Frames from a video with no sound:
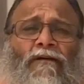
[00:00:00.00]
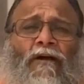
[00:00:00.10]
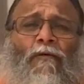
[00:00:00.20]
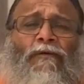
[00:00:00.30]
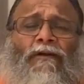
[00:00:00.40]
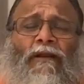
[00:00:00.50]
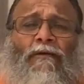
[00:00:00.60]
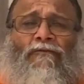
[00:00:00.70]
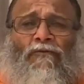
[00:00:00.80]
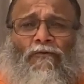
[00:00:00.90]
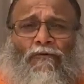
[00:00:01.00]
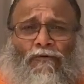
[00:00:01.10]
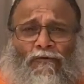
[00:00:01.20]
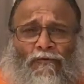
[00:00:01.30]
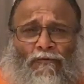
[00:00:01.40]
how many times you
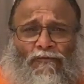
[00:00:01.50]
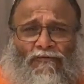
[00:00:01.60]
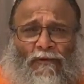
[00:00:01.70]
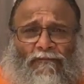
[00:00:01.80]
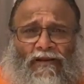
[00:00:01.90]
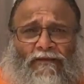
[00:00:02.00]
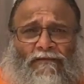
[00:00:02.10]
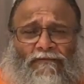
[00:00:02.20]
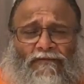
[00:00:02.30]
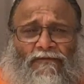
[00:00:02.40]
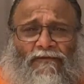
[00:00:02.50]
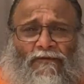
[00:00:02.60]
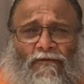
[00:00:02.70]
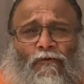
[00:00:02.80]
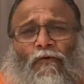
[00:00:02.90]
sometimes
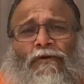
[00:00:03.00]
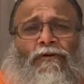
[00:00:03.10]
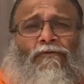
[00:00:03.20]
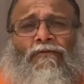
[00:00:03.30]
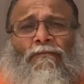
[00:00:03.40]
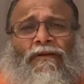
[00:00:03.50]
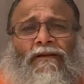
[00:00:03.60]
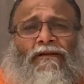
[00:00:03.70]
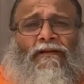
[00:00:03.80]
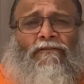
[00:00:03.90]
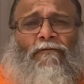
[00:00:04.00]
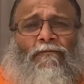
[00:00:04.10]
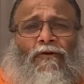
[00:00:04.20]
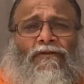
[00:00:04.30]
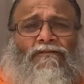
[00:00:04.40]
go into the meditative
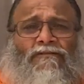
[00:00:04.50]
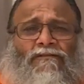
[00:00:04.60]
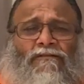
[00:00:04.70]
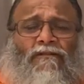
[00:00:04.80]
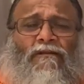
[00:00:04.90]
poise,